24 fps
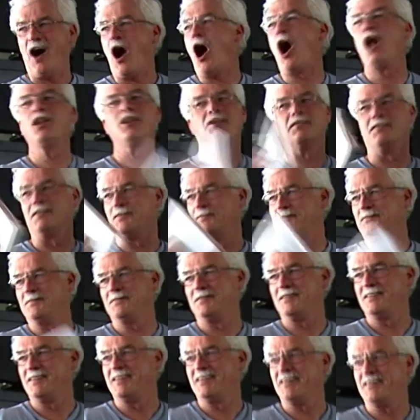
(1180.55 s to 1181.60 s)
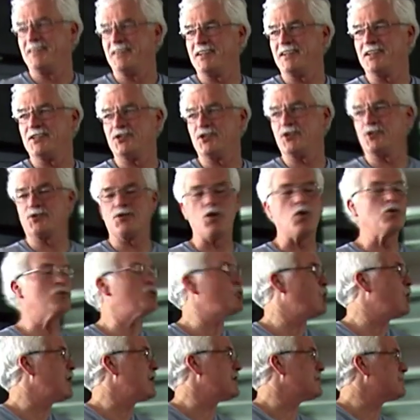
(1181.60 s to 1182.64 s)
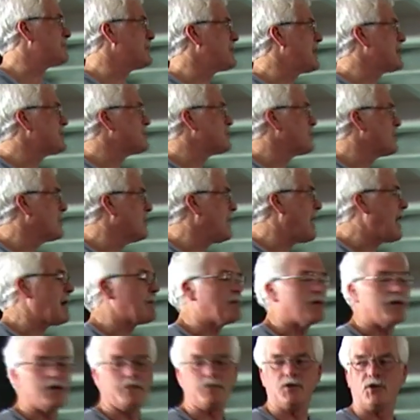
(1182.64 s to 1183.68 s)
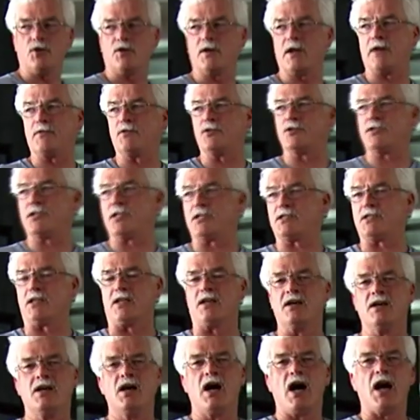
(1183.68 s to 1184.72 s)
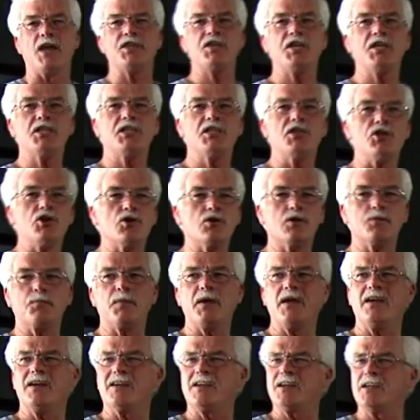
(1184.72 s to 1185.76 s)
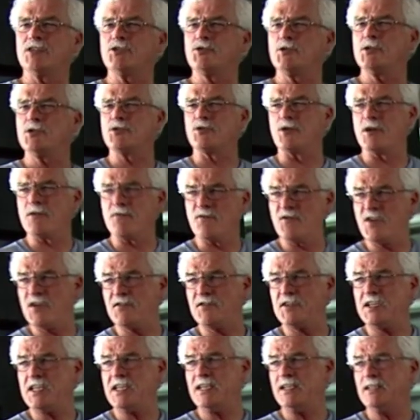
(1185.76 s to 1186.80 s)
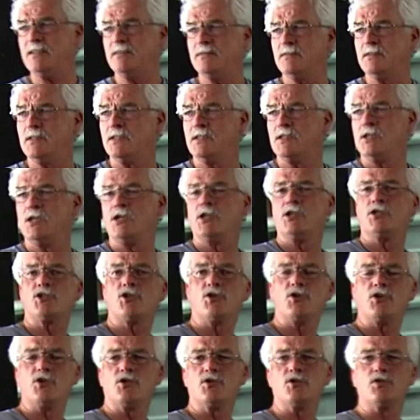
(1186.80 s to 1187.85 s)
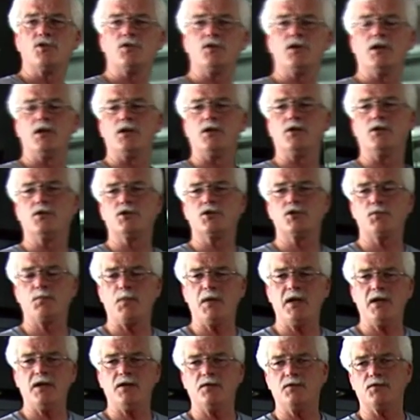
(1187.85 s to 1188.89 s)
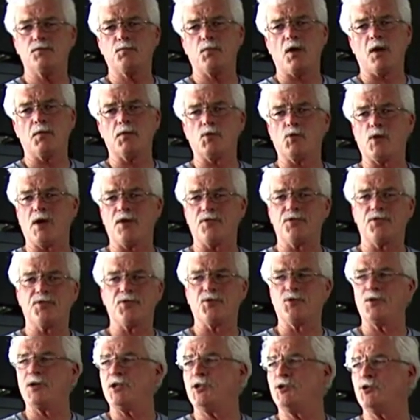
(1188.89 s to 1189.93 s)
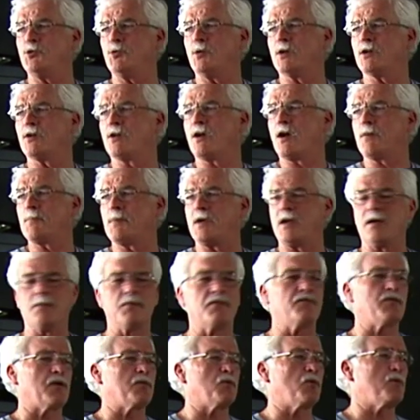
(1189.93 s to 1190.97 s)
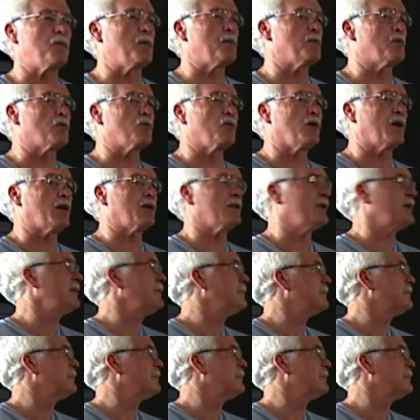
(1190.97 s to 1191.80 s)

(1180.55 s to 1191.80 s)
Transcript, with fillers: all of them, because there's no choice, but that's what will happen if you don't ever see it. I think the European countries are at 50. Yeah. So your your speed's probably around 3,200 RPM if I remember correctly.